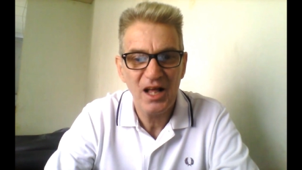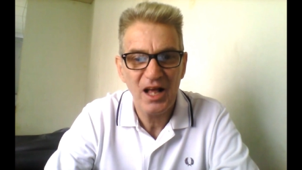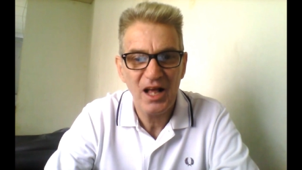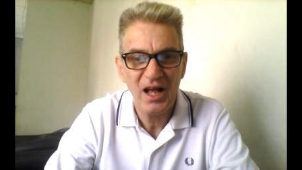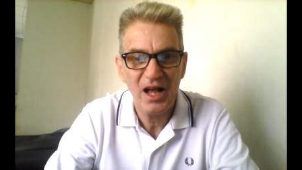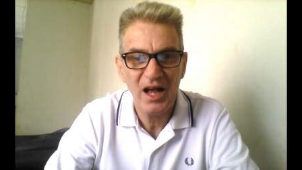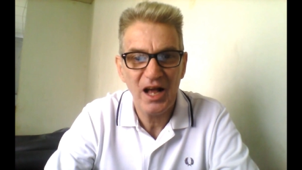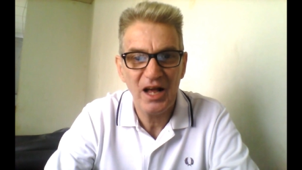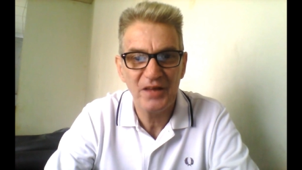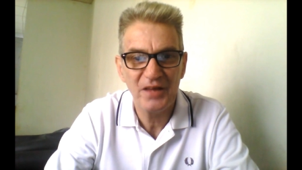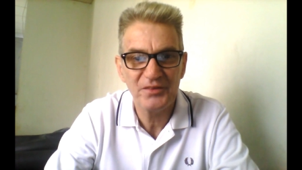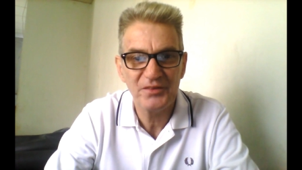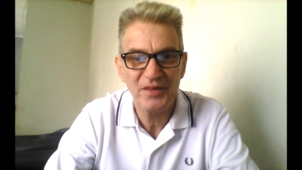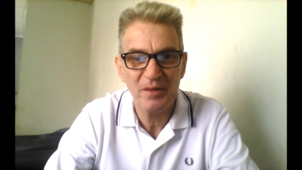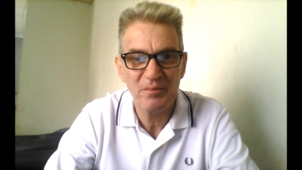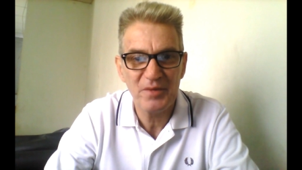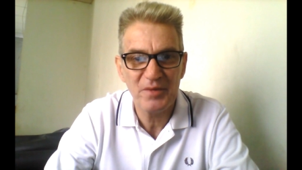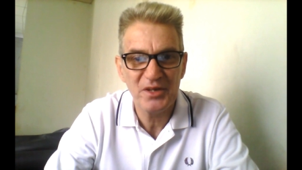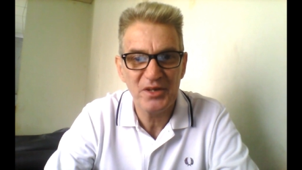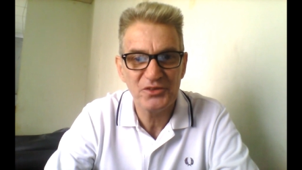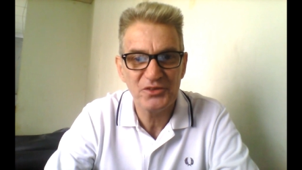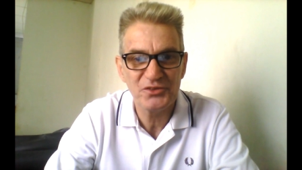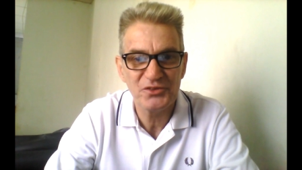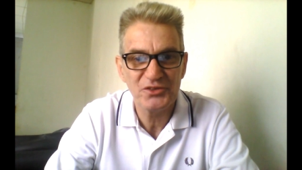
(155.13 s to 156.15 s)
And that
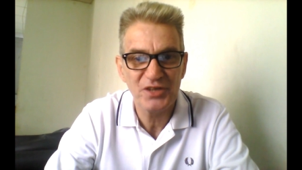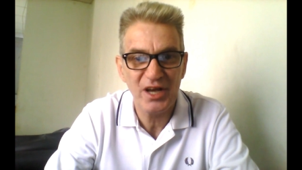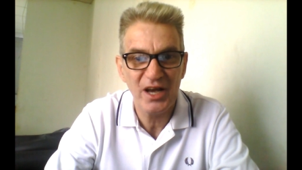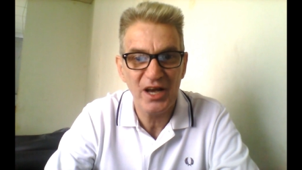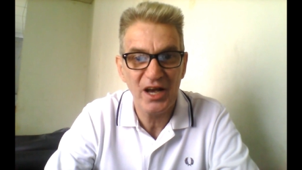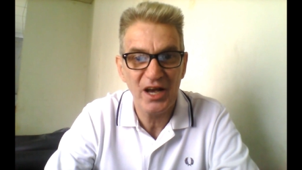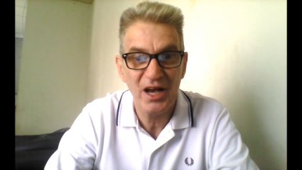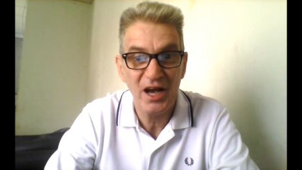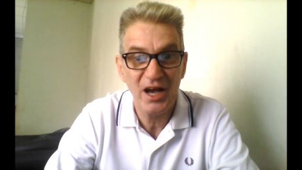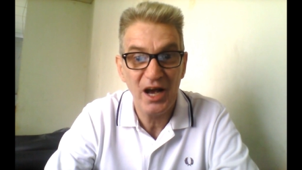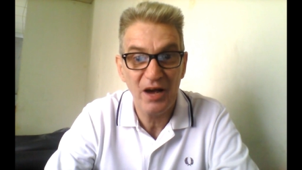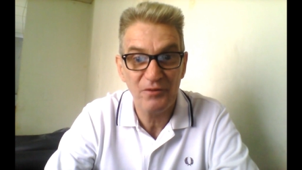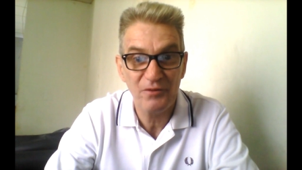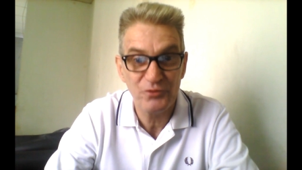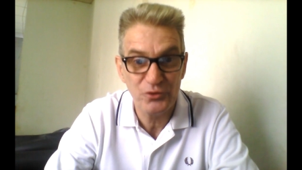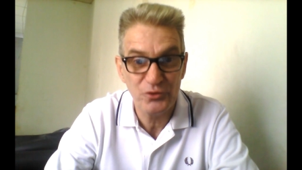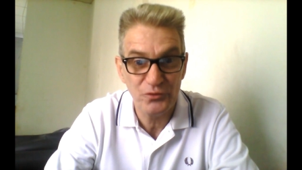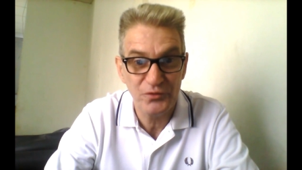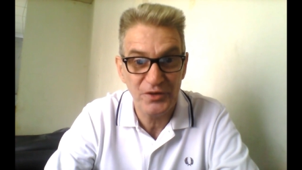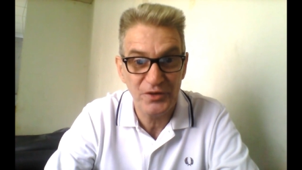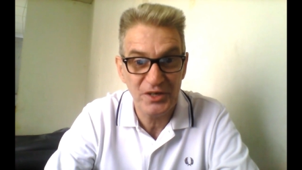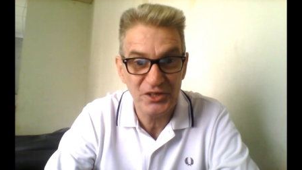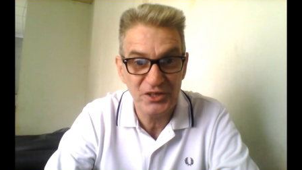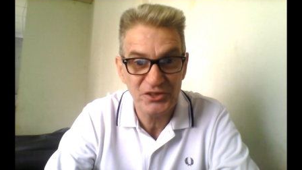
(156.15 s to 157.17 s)
means have you
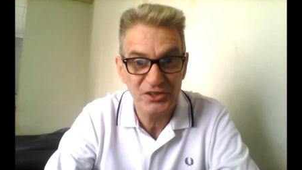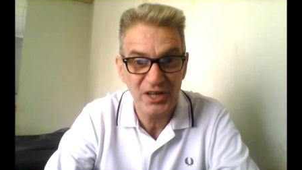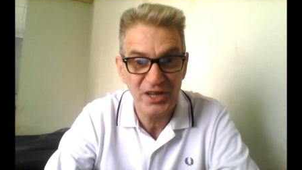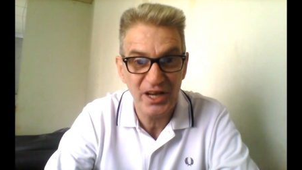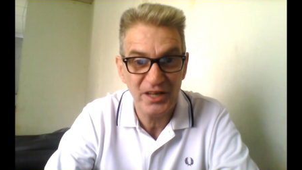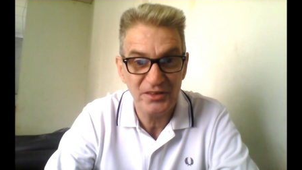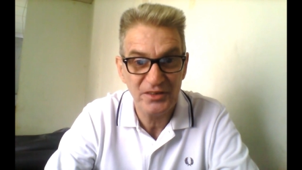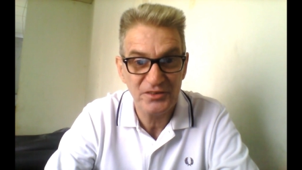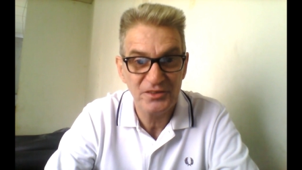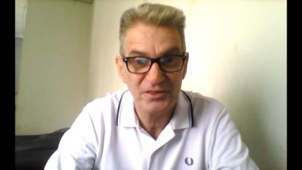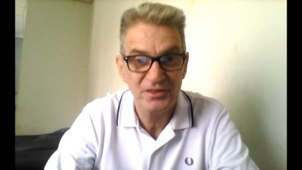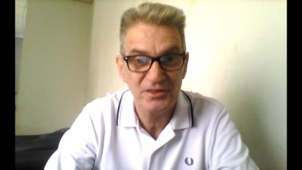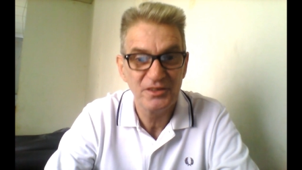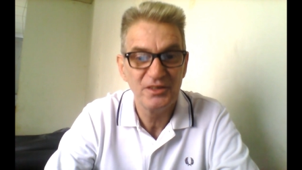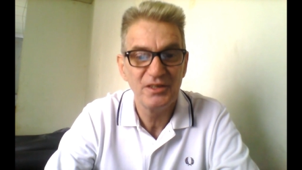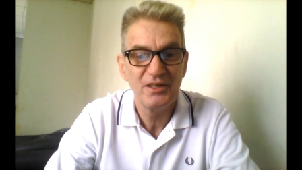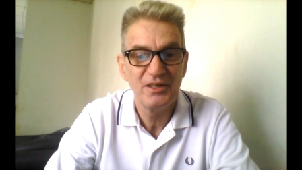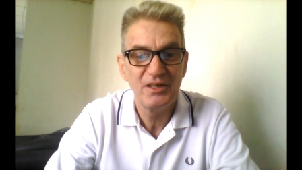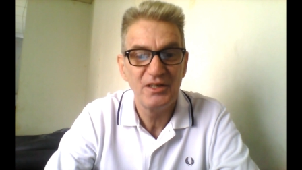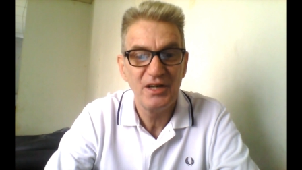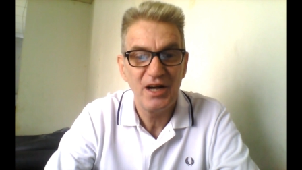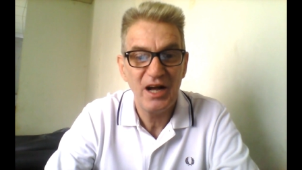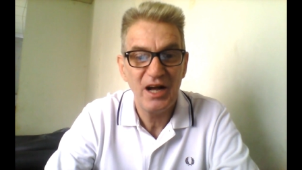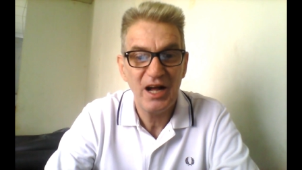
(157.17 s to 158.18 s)
finished yet?
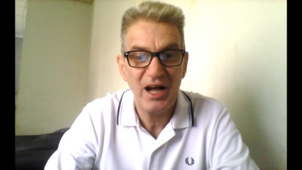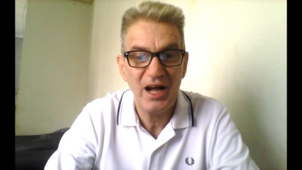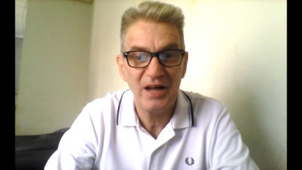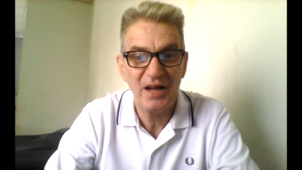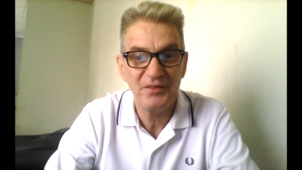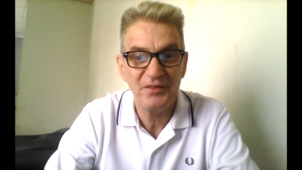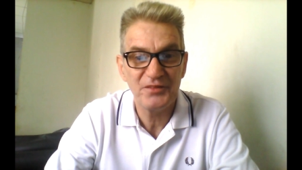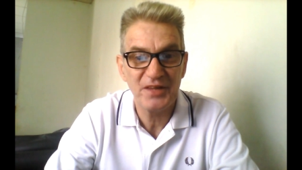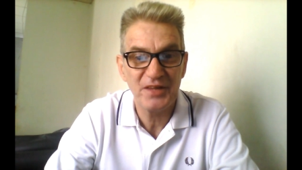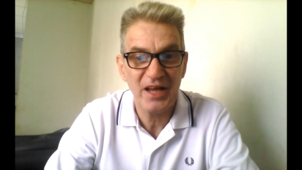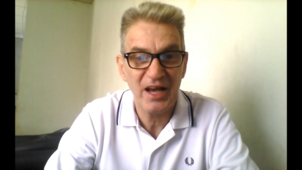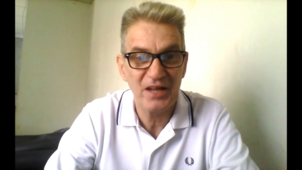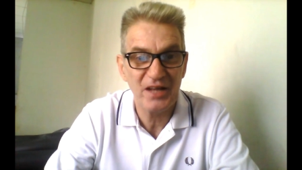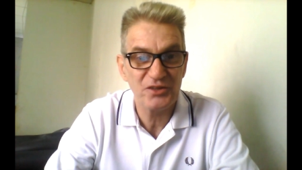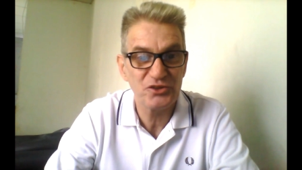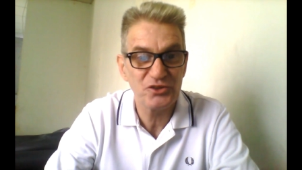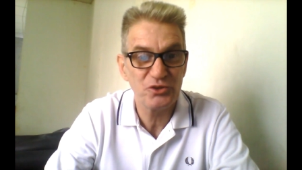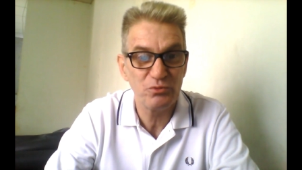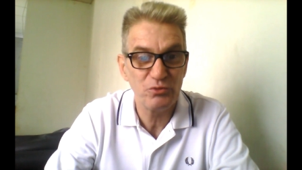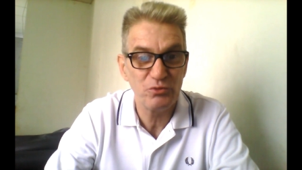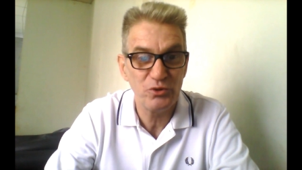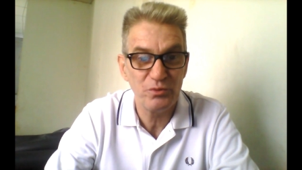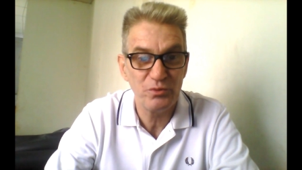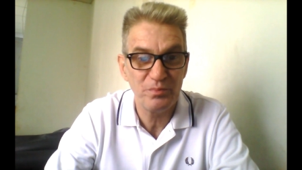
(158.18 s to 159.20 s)
And the answer
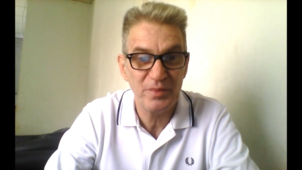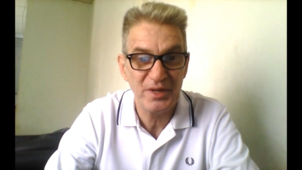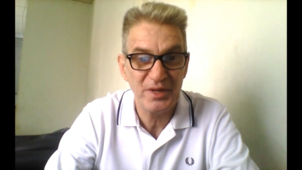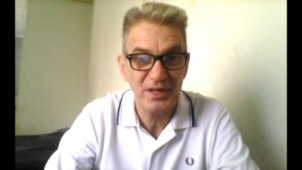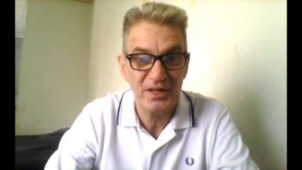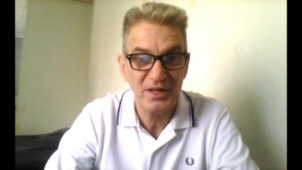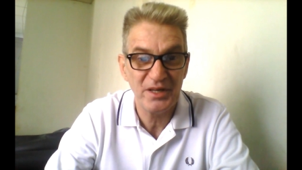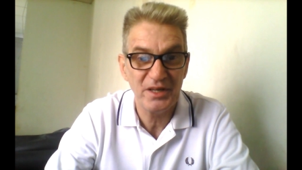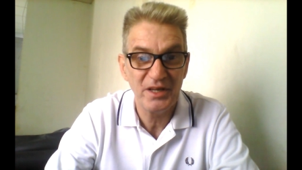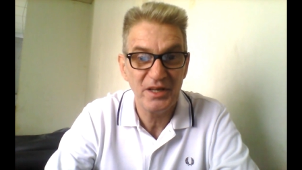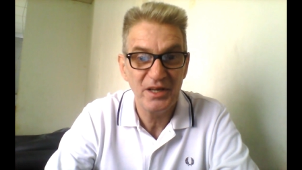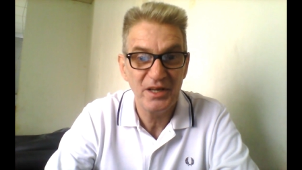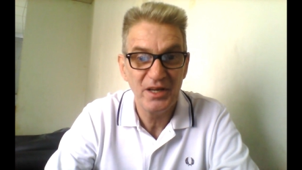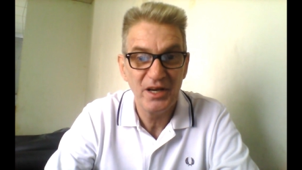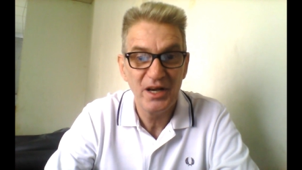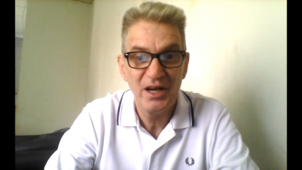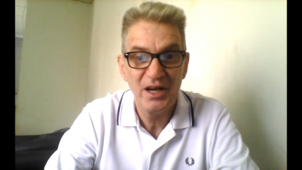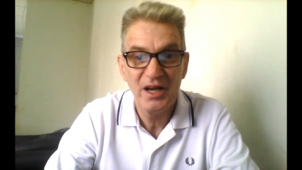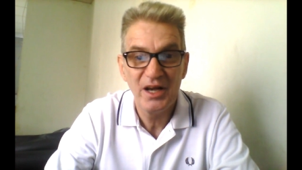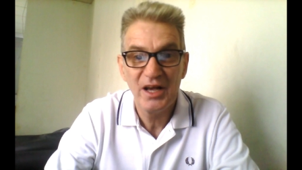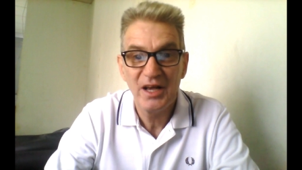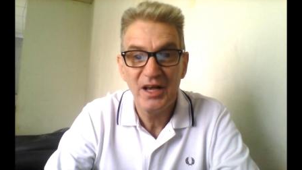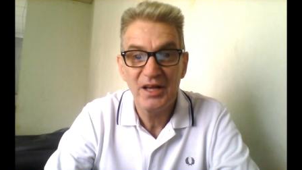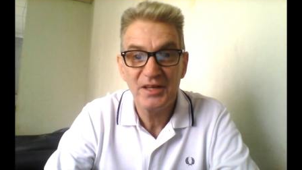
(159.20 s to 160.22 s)
would be
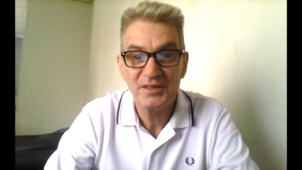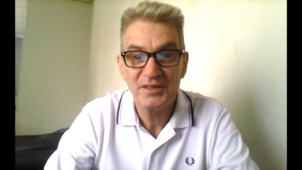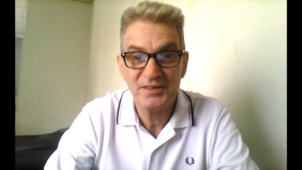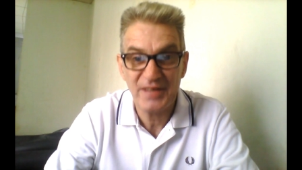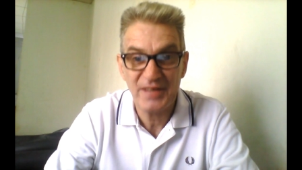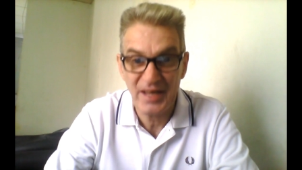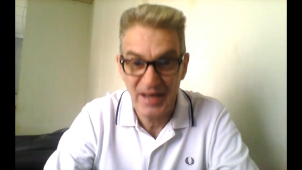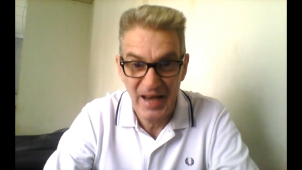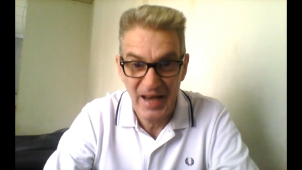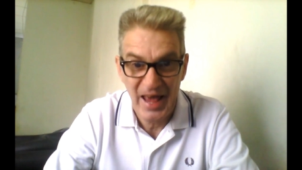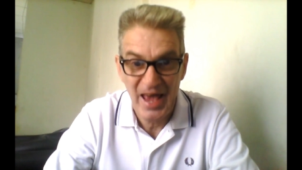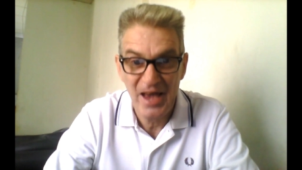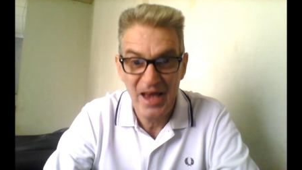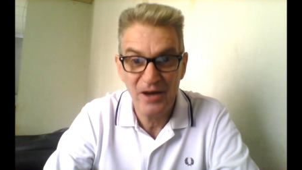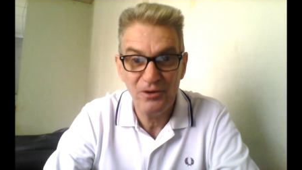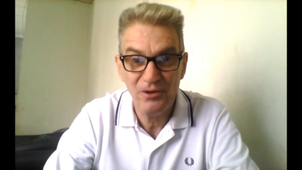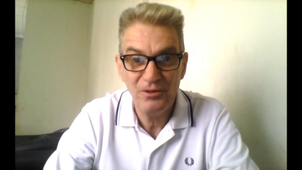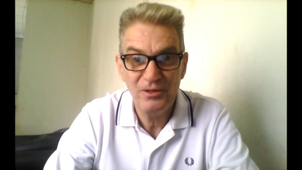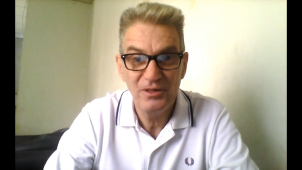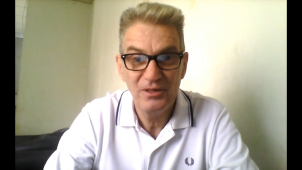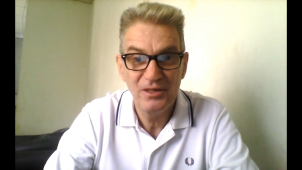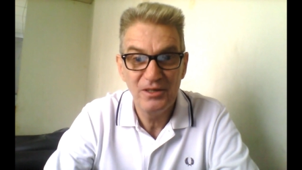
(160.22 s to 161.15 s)
set lao,